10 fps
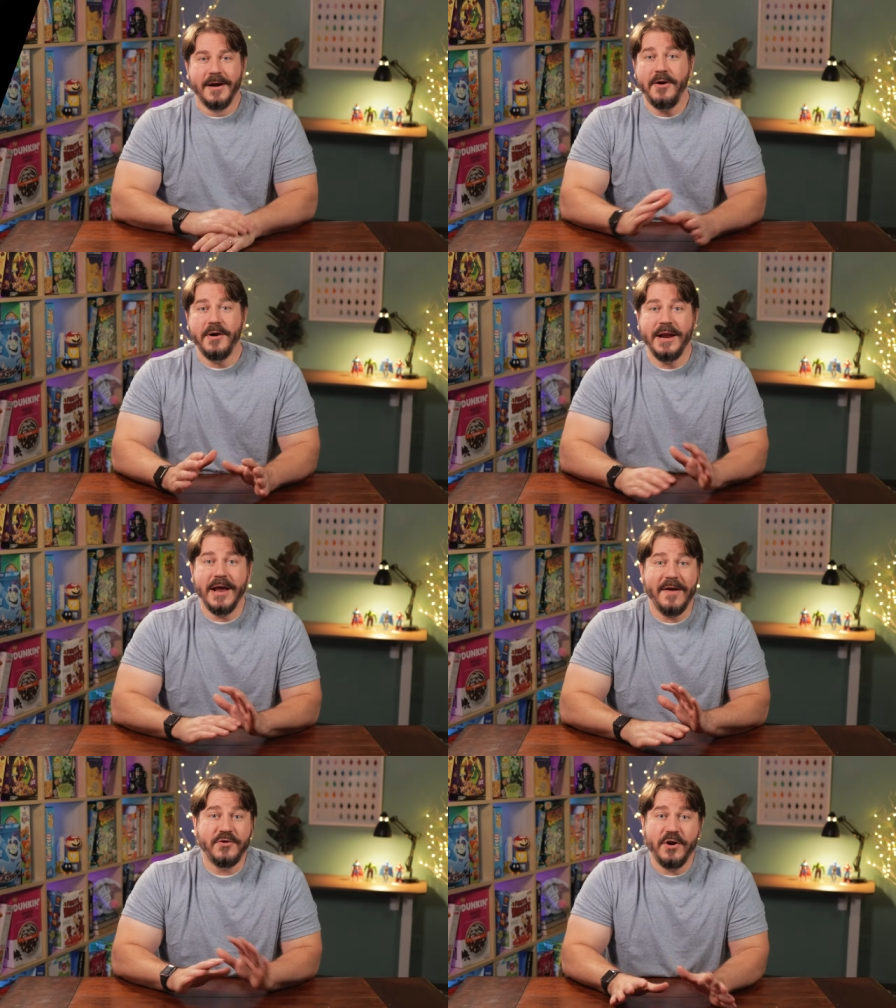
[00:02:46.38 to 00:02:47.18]
Alright,
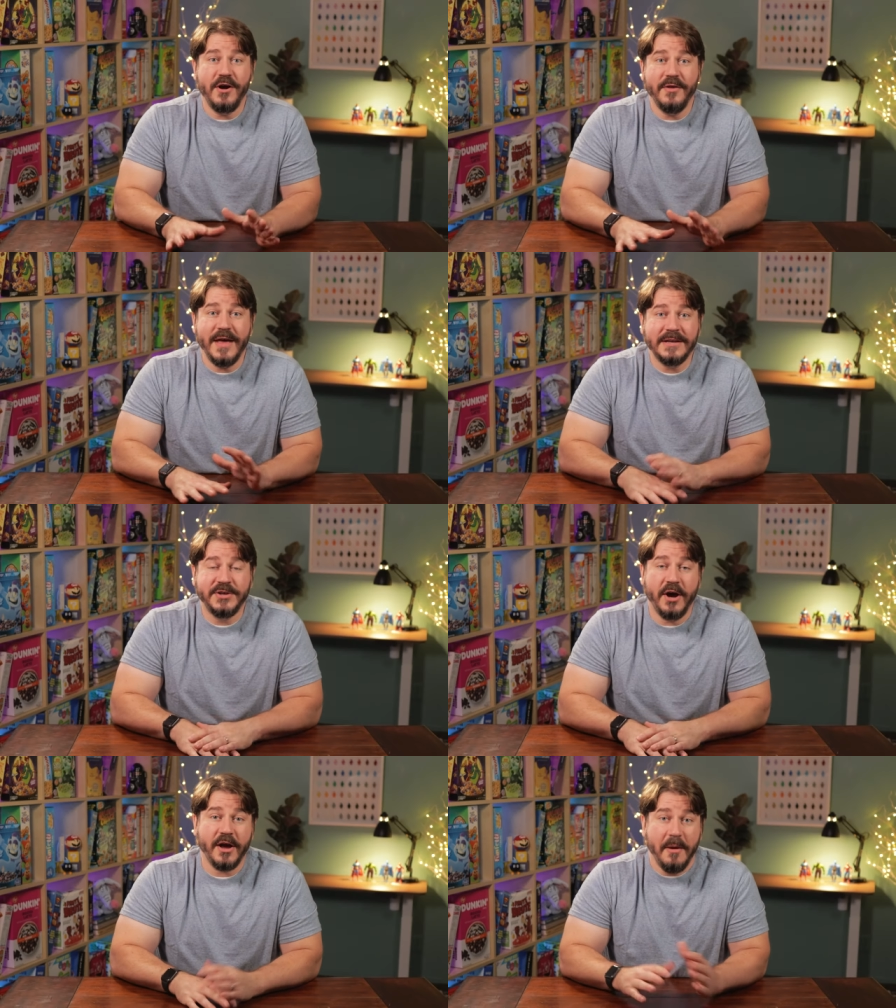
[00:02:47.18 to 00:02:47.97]
after all that
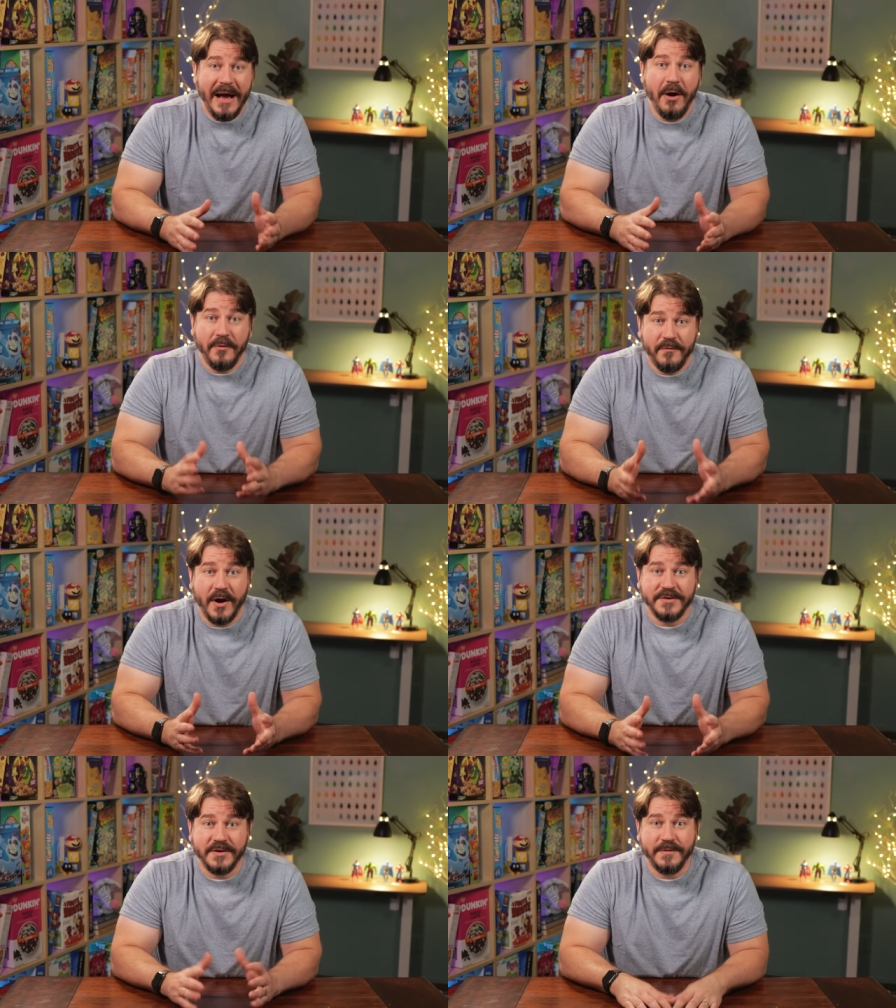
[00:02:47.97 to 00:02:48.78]
talk about
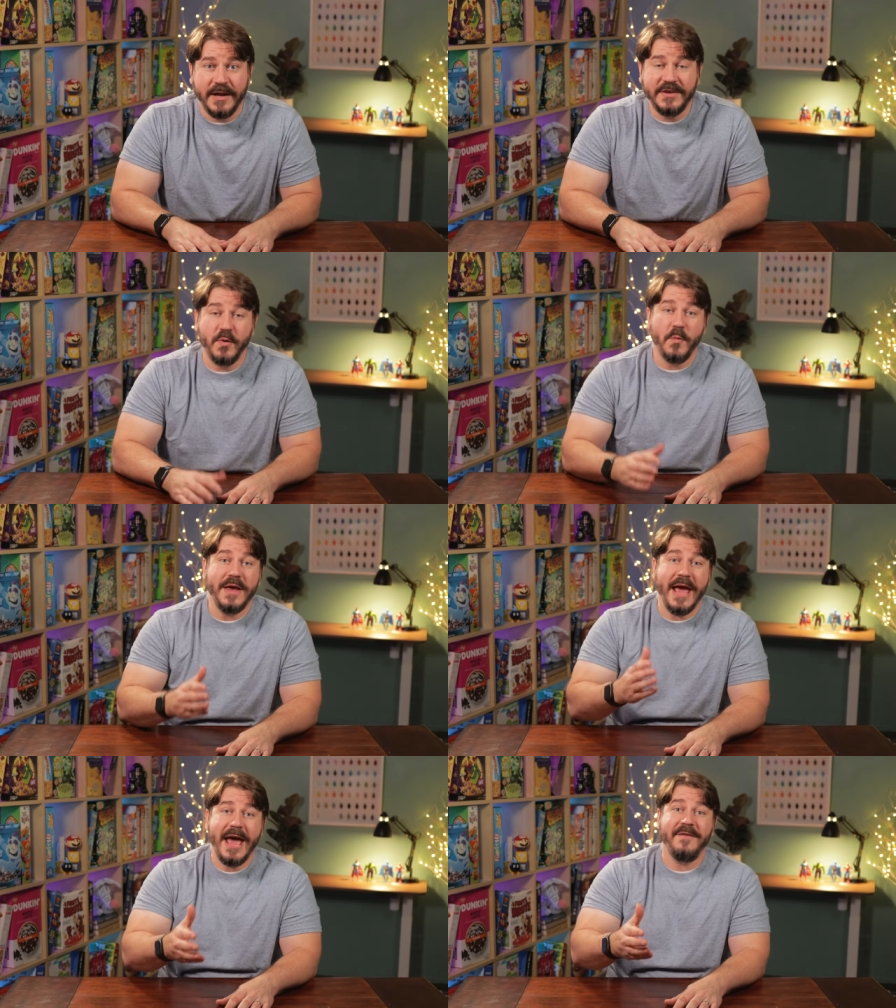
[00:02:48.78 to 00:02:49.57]
Frosted Flakes, what
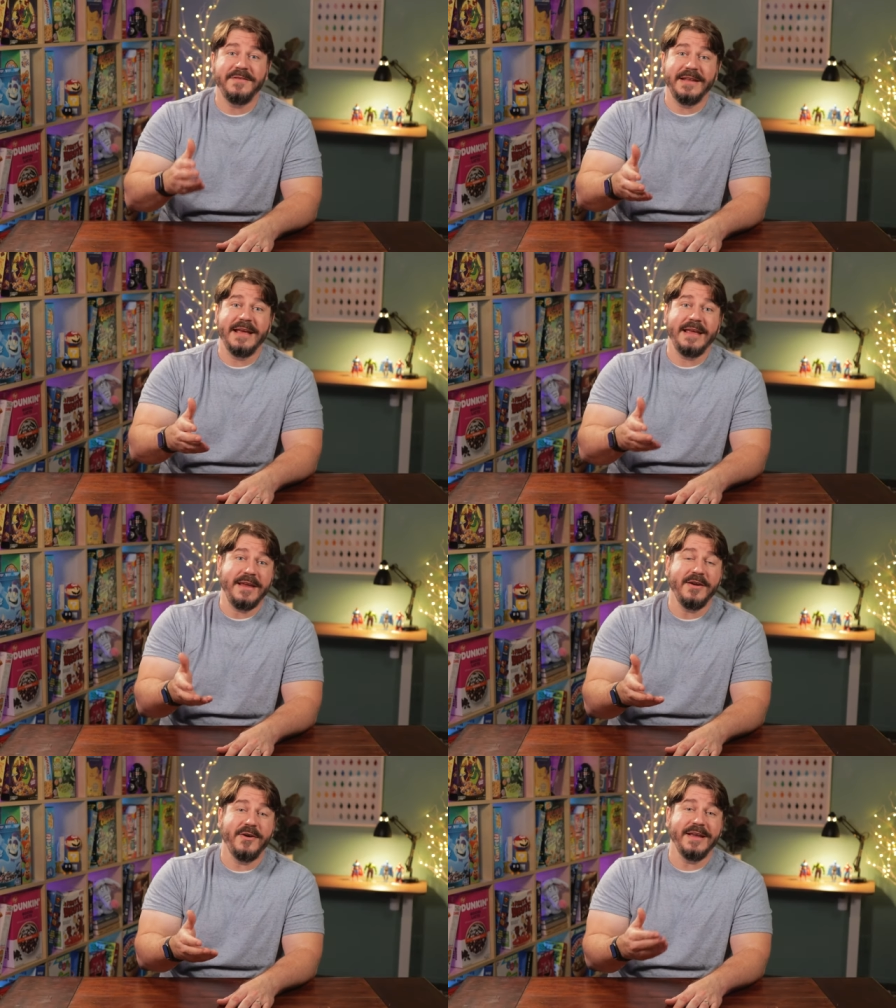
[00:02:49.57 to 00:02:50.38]
we have today
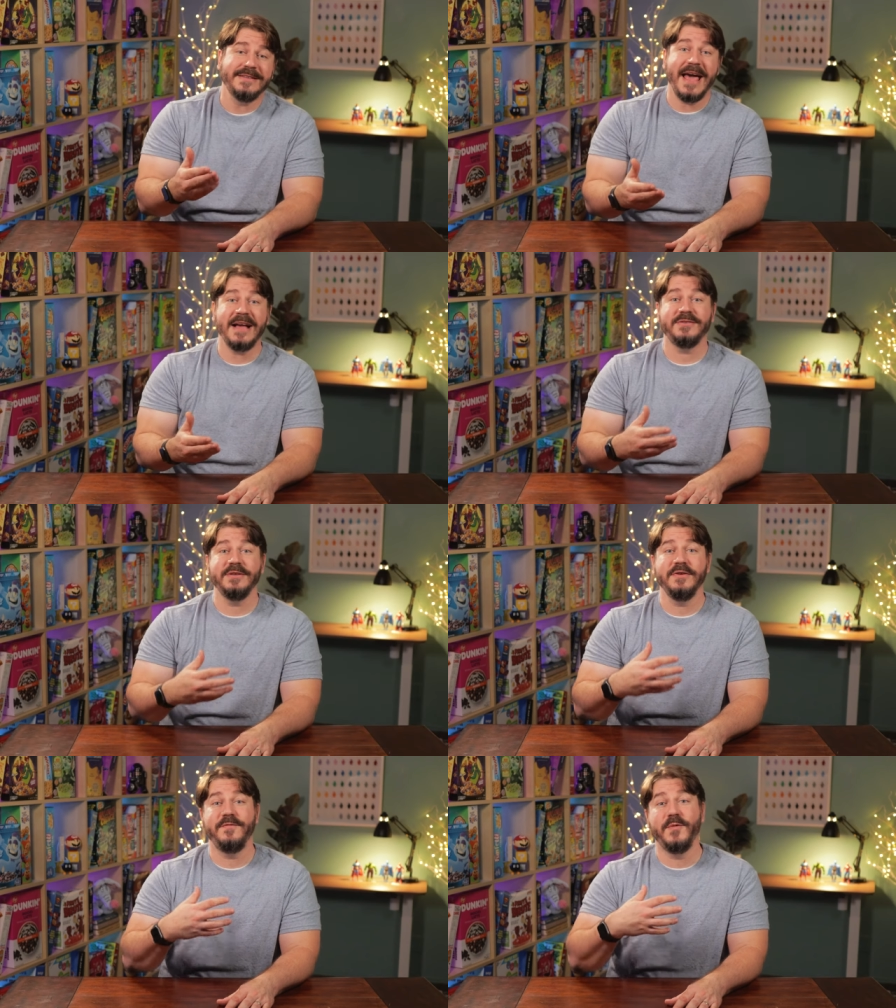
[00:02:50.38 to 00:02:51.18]
here is
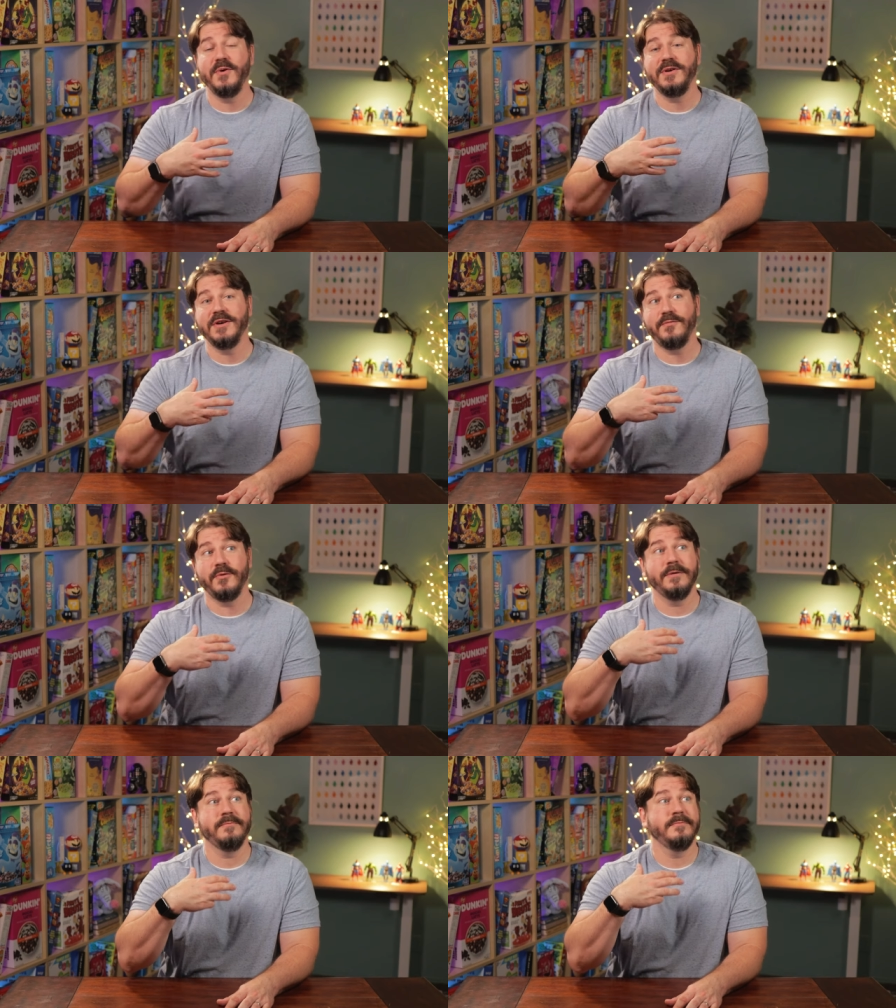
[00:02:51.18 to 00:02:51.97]
actually four
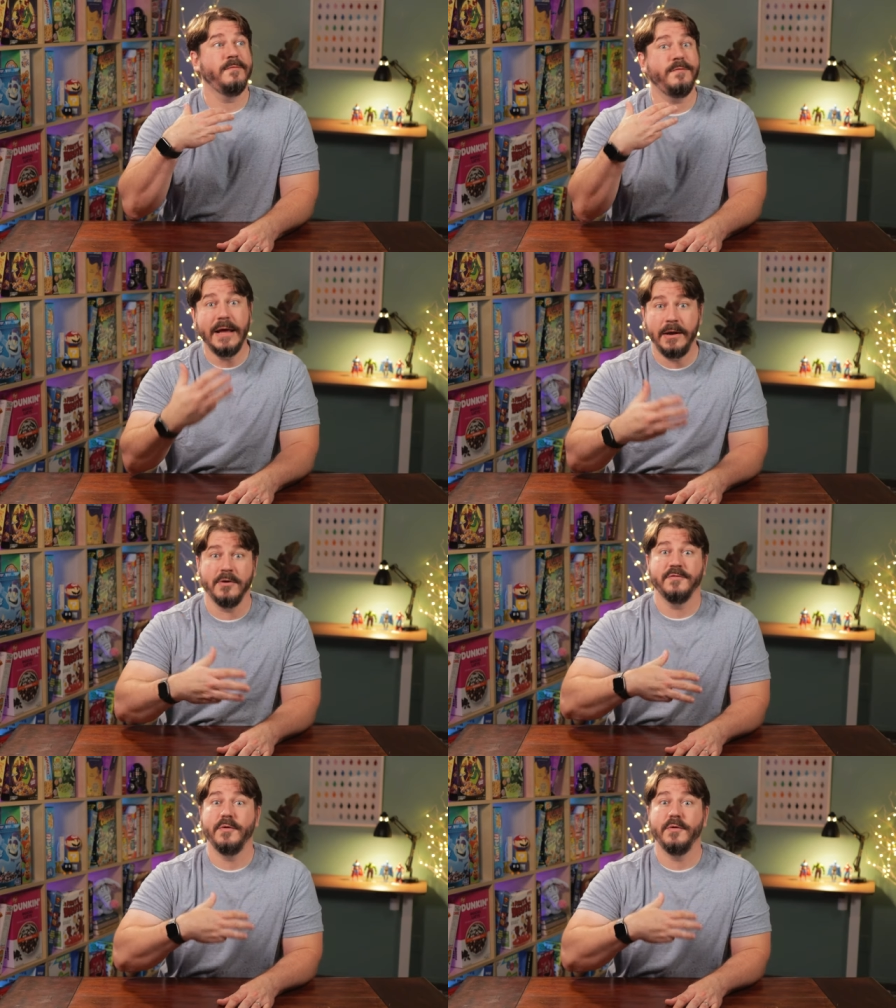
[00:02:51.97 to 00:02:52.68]
different flankers,